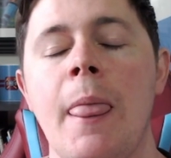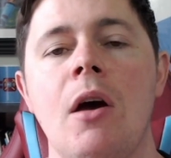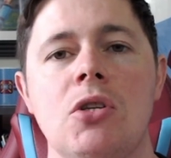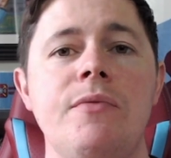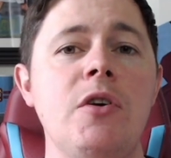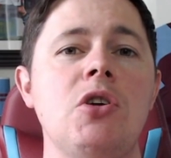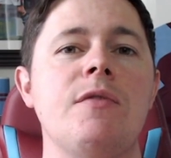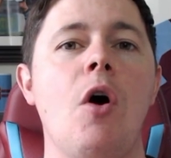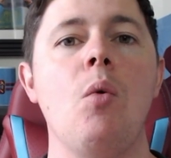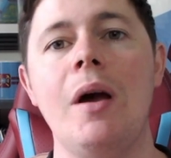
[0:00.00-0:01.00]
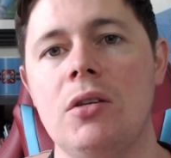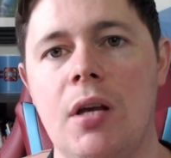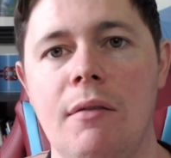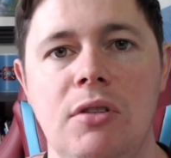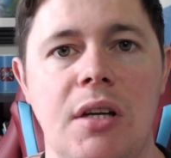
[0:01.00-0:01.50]
So first of all, West
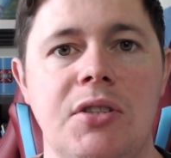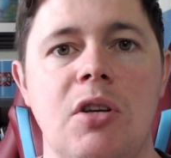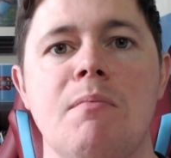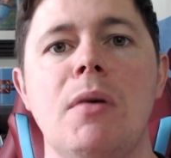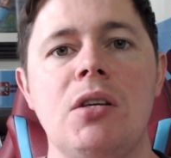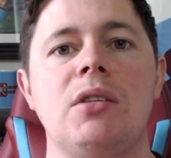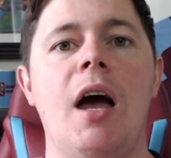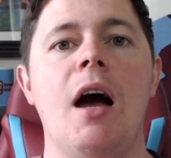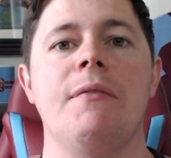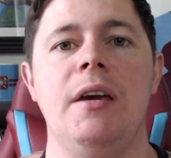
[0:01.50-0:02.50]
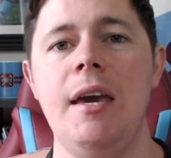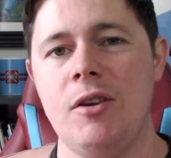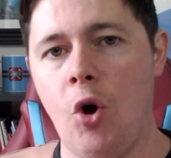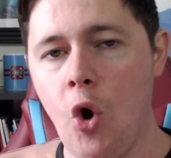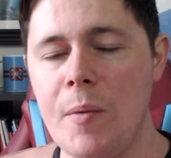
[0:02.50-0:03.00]
Ham United must have
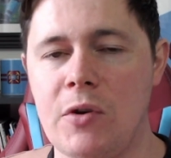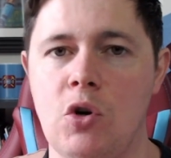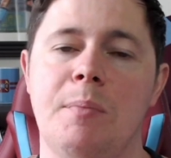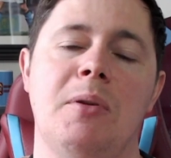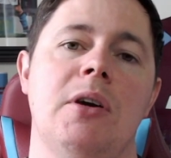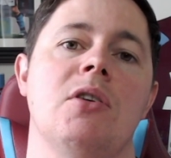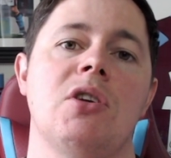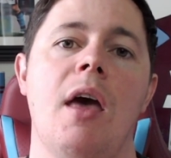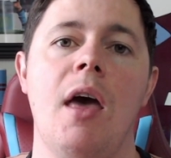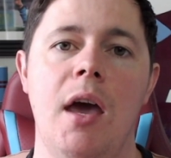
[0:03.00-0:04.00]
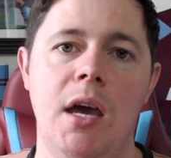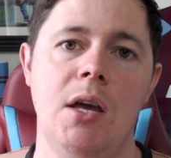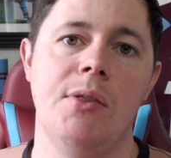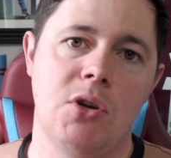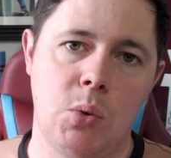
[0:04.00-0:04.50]
eight homegrown players
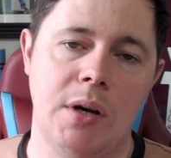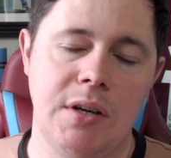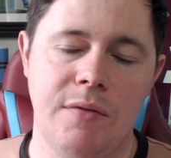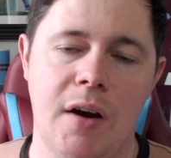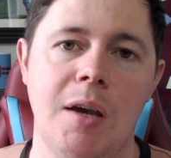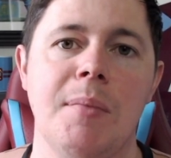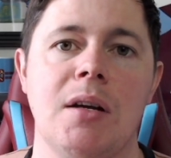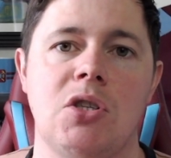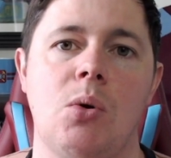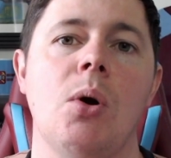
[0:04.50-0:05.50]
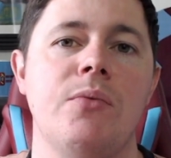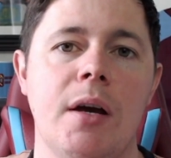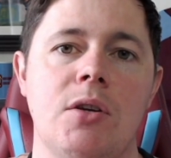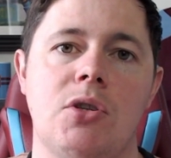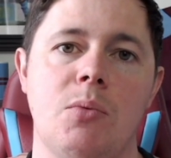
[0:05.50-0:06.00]
in the 25 man squad
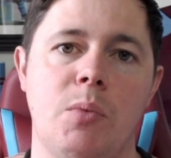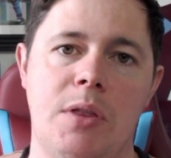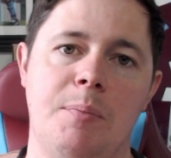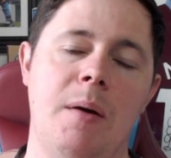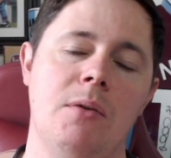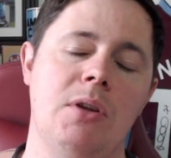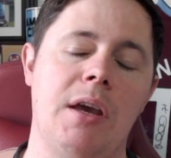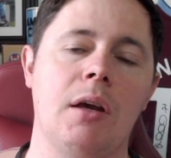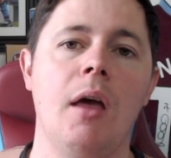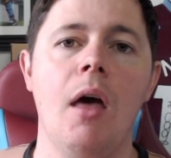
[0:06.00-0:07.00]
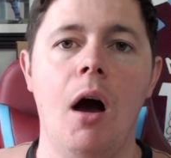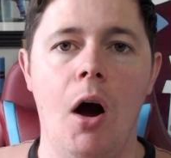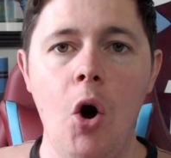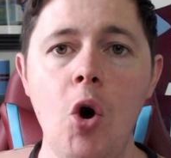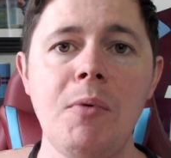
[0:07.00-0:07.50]
registered with the Premier League.
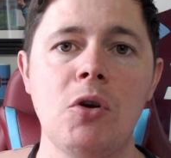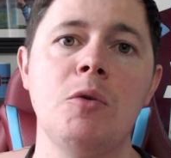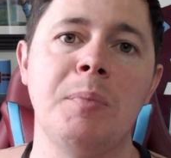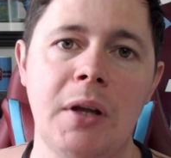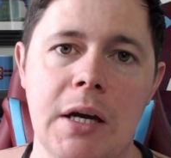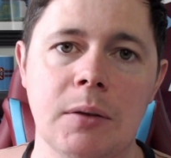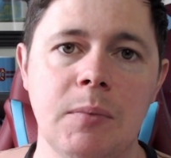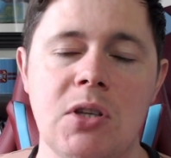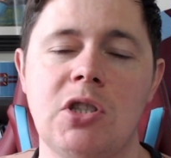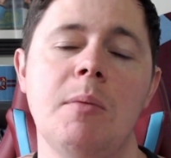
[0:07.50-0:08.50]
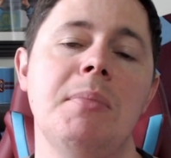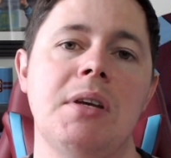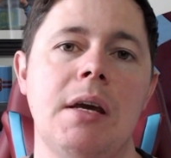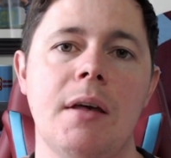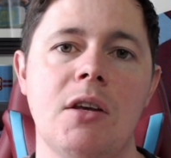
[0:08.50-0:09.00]
A homegrown player is
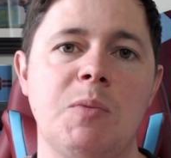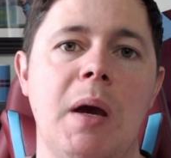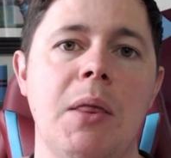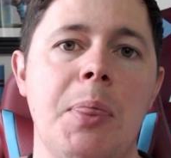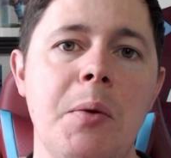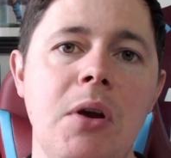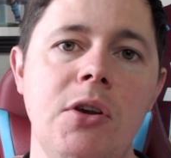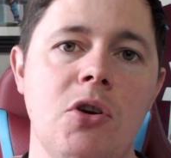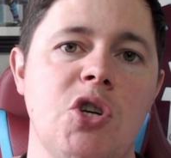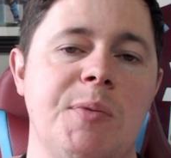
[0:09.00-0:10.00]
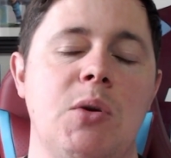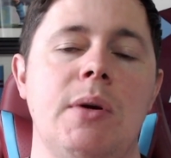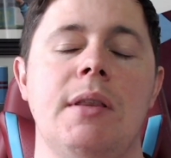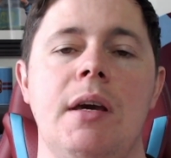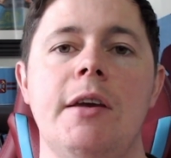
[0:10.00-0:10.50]
somebody that has spent three years
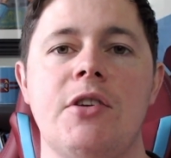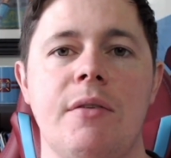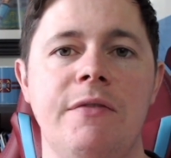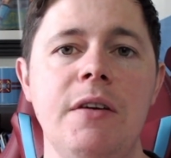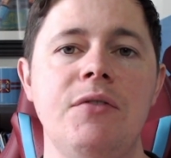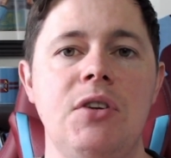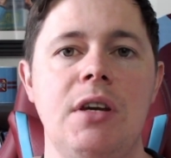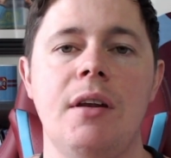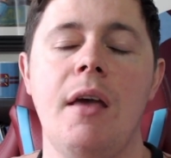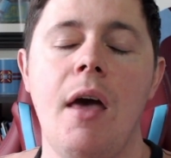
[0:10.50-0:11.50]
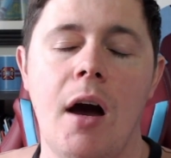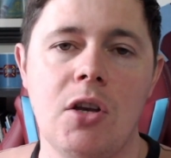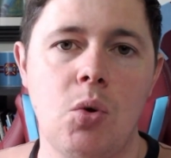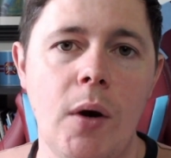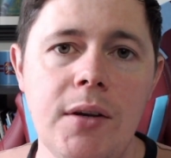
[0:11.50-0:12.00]
between the ages of 15
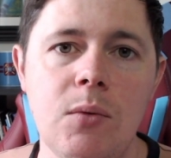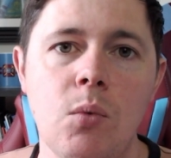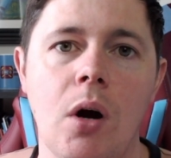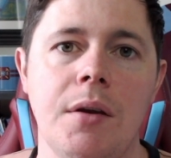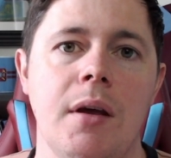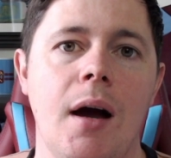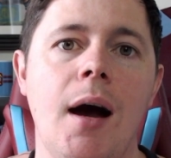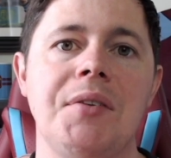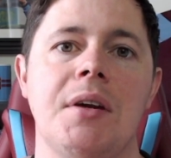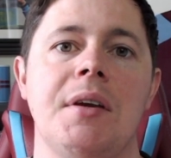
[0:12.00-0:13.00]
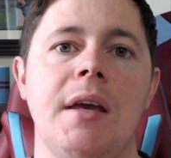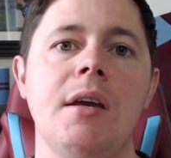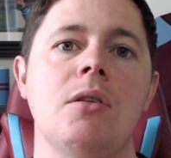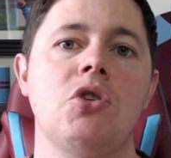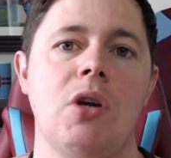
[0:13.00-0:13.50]
and 21 at an
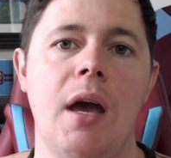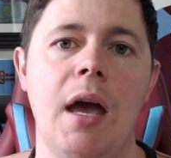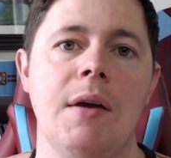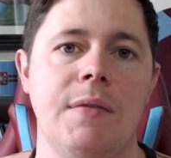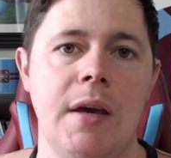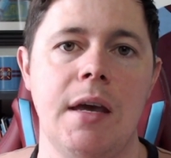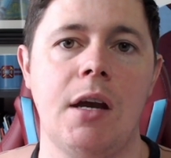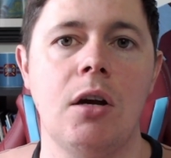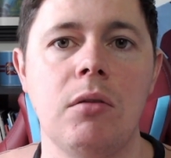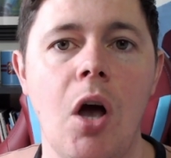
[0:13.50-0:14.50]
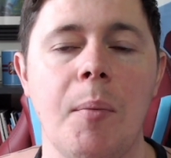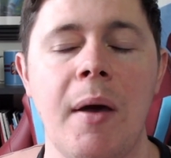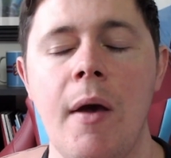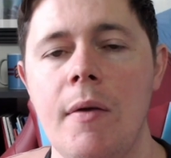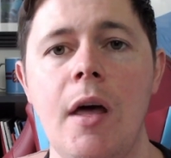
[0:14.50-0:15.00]
English FA club.
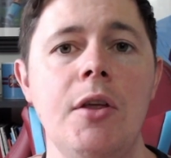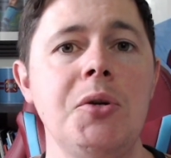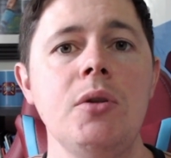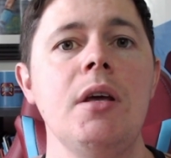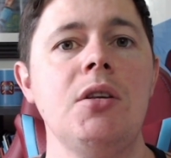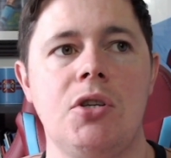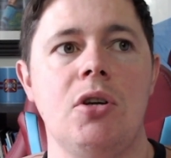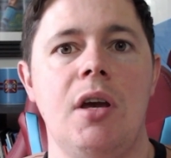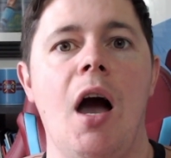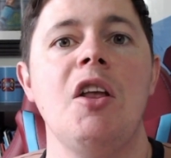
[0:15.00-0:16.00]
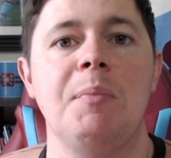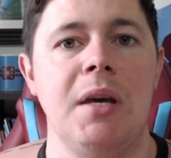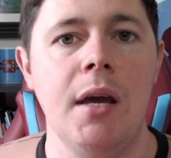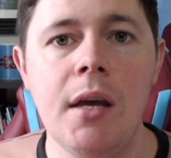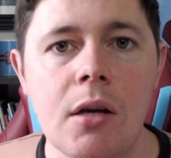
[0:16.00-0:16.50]
Now, they don't necessarily have to
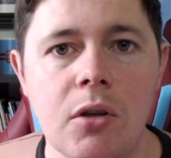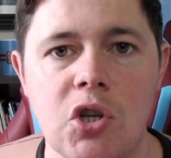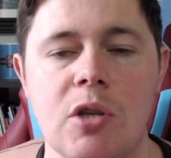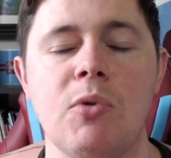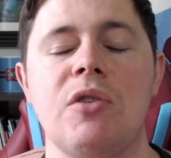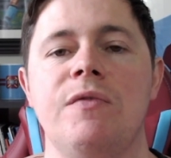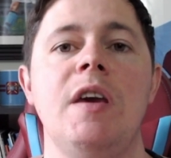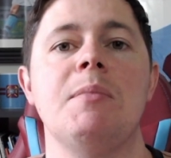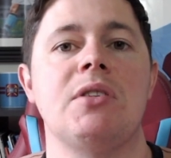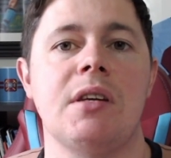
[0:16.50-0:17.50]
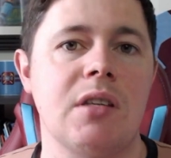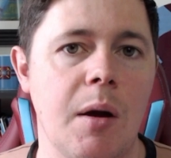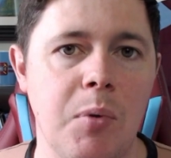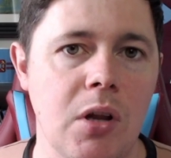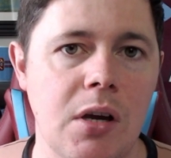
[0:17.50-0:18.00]
be English. The most famous
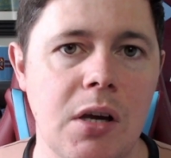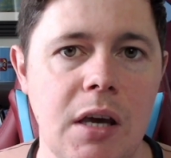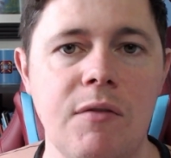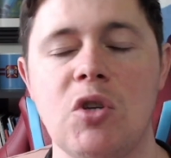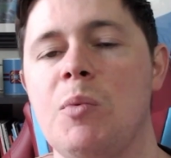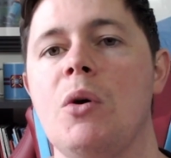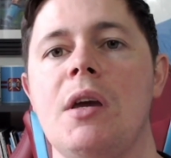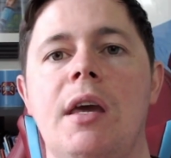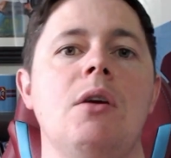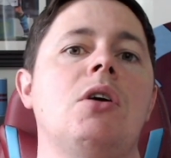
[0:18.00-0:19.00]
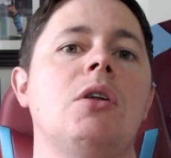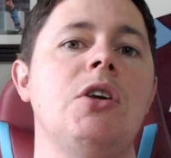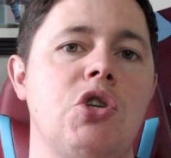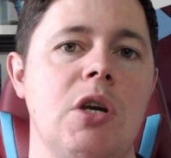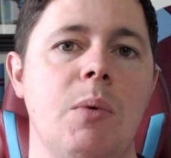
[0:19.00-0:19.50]
example I can give you is probably Gael Clichy.